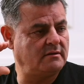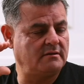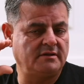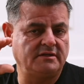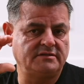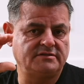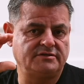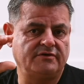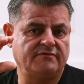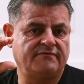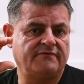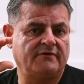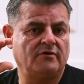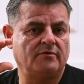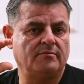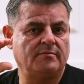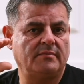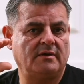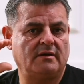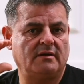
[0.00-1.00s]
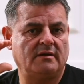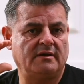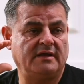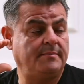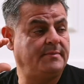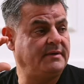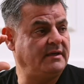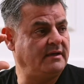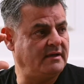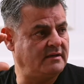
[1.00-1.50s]
these new foam,
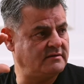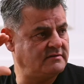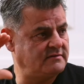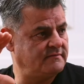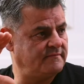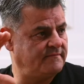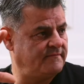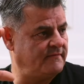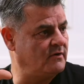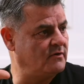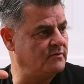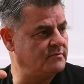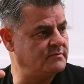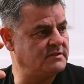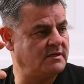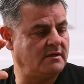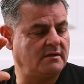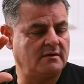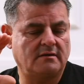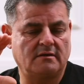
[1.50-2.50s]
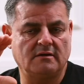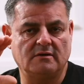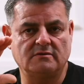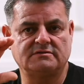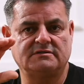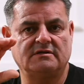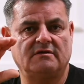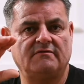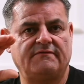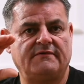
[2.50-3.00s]
EPS foams, closed
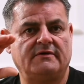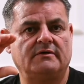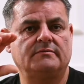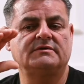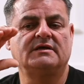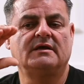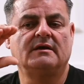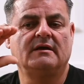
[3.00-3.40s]
cell foam.